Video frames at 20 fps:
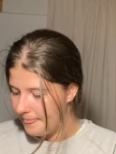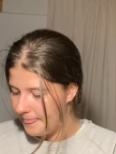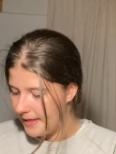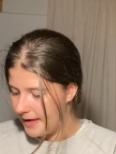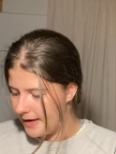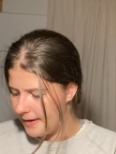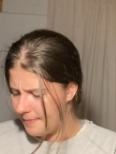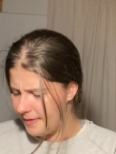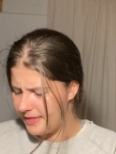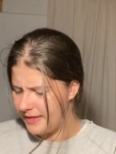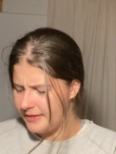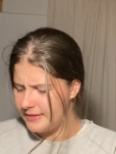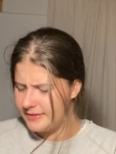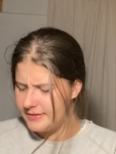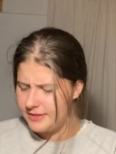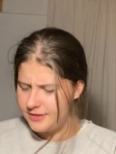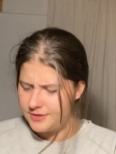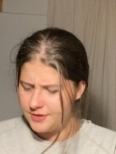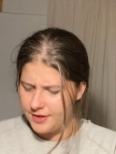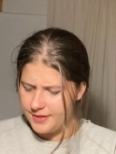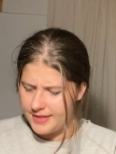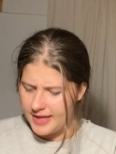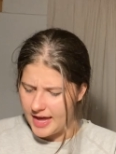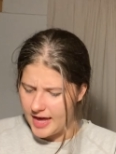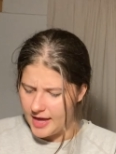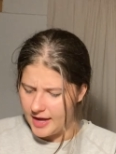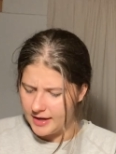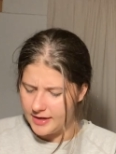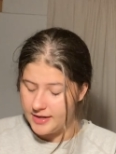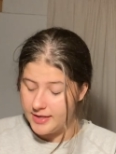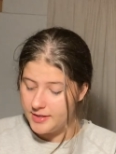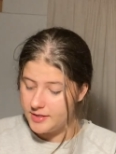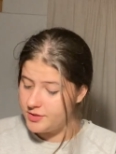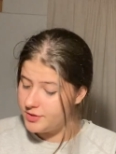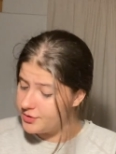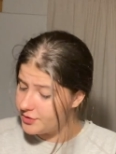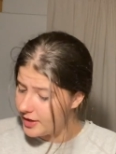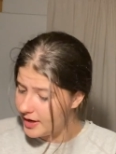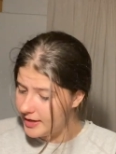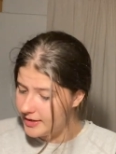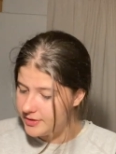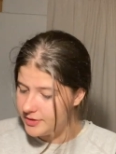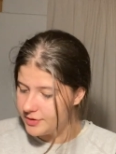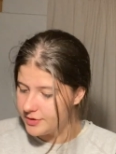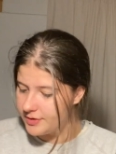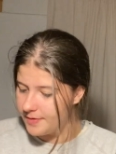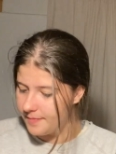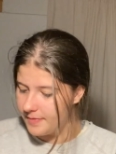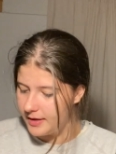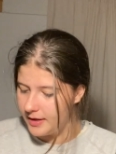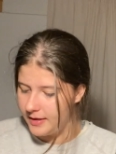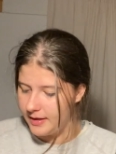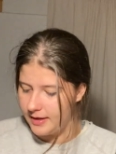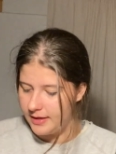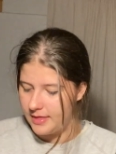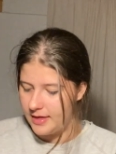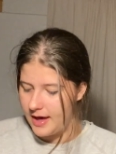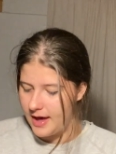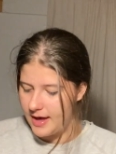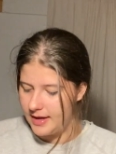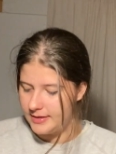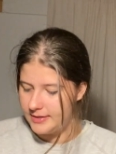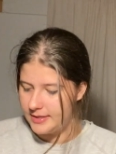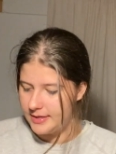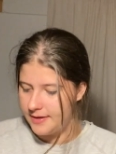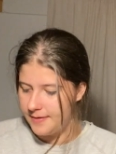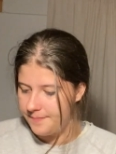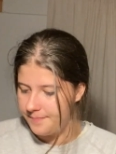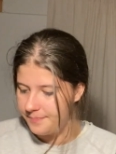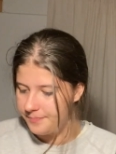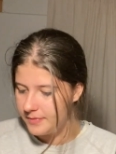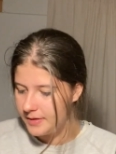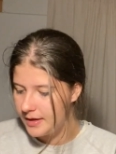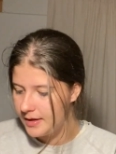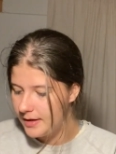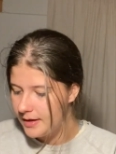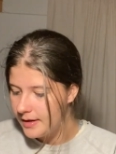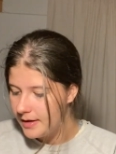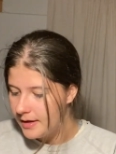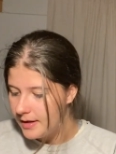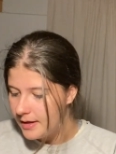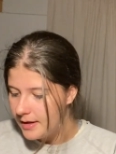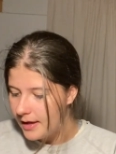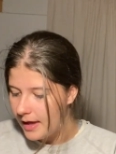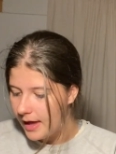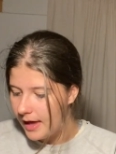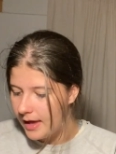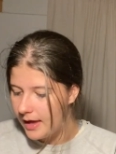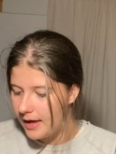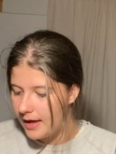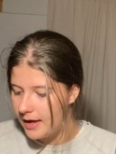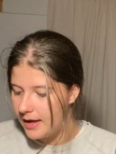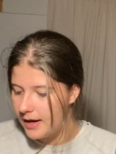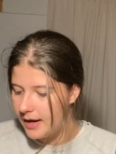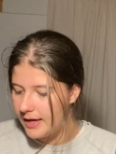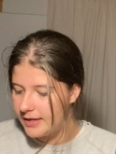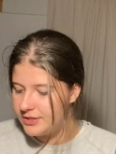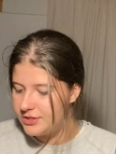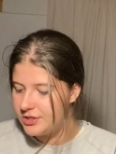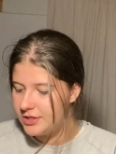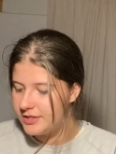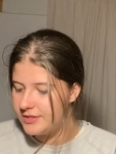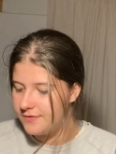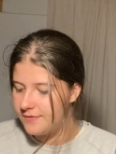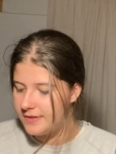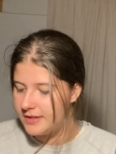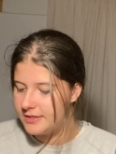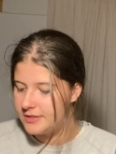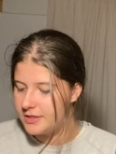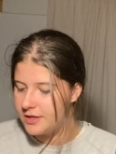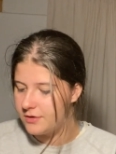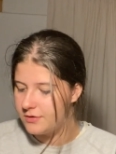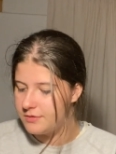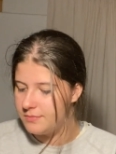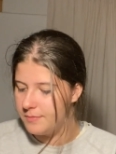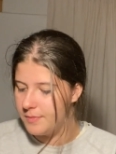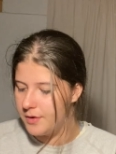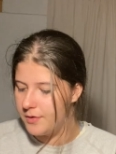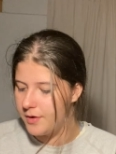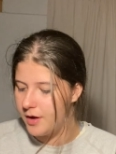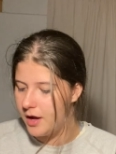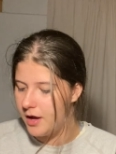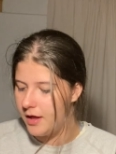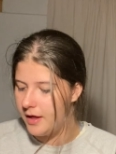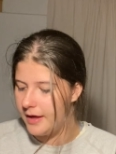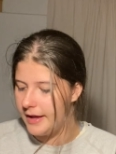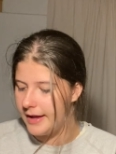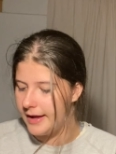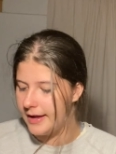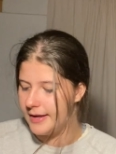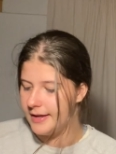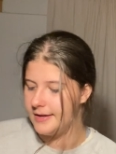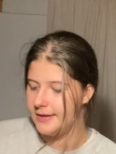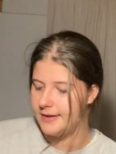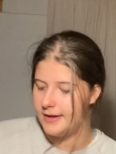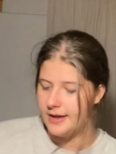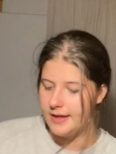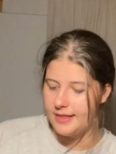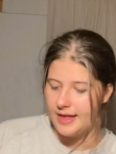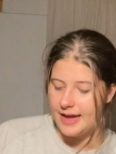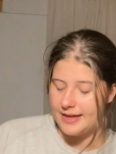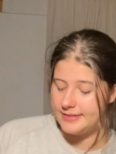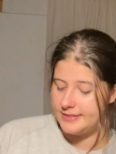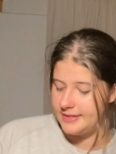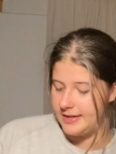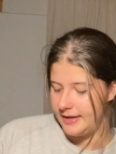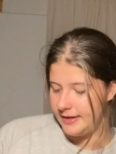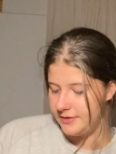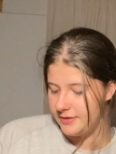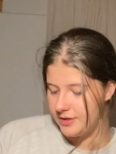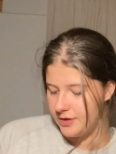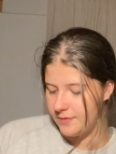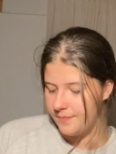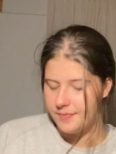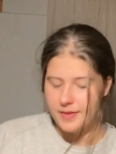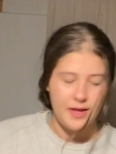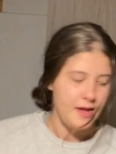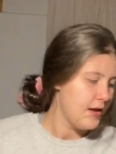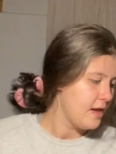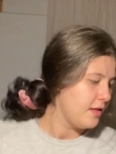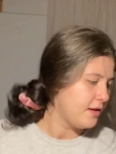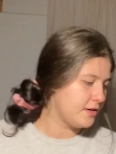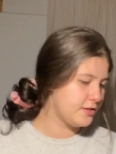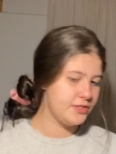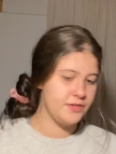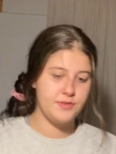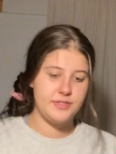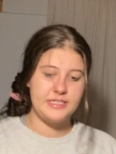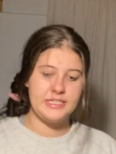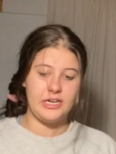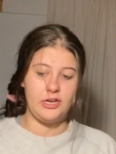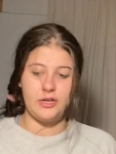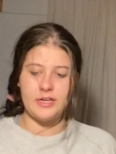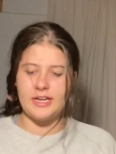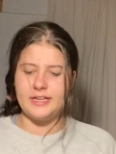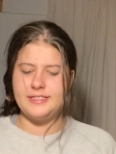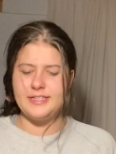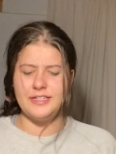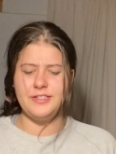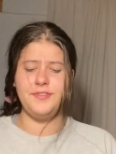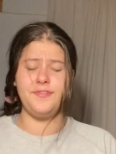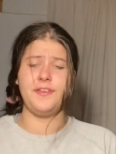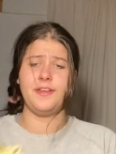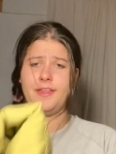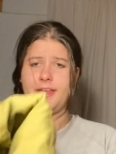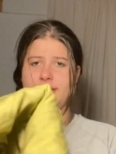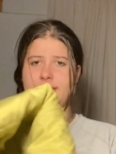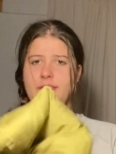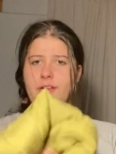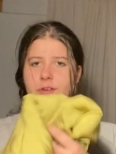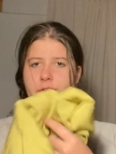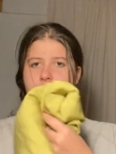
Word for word: Um, I think this is called the Agnes dress or something like that and it's just viscose modal and elastane so there's no silk it does feel like silk